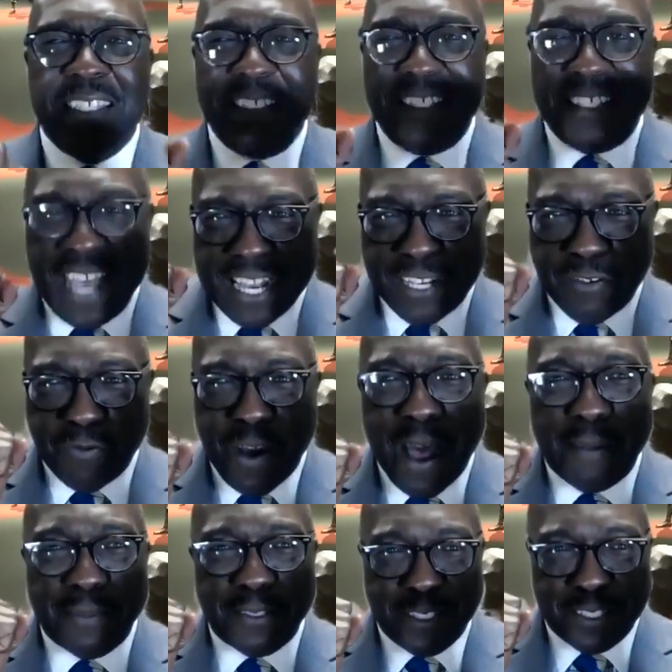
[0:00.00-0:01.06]
Jackie
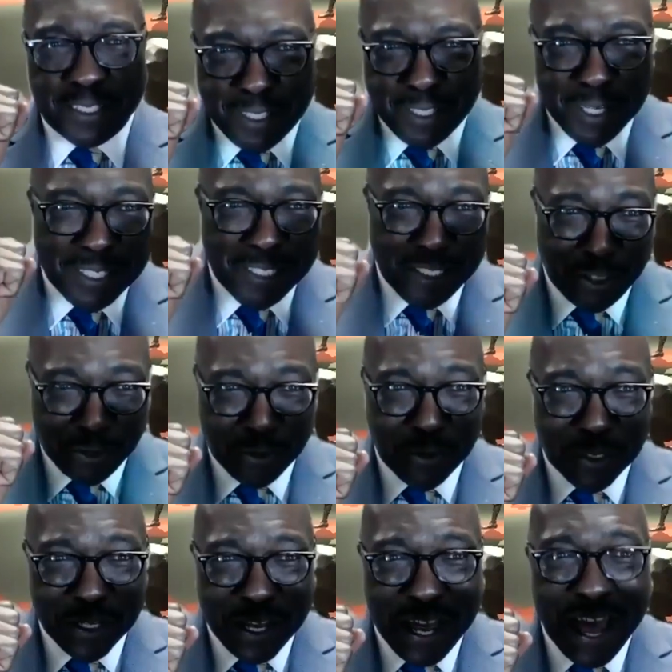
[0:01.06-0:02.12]
Robinson could
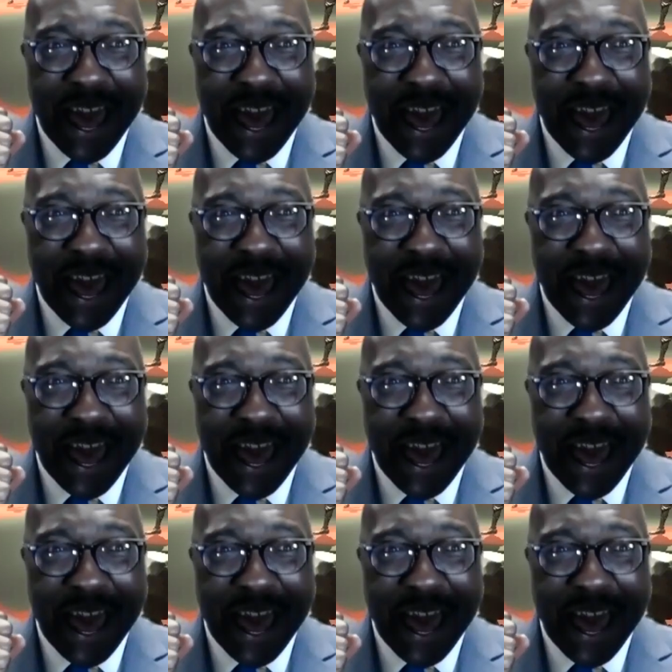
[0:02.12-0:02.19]
duke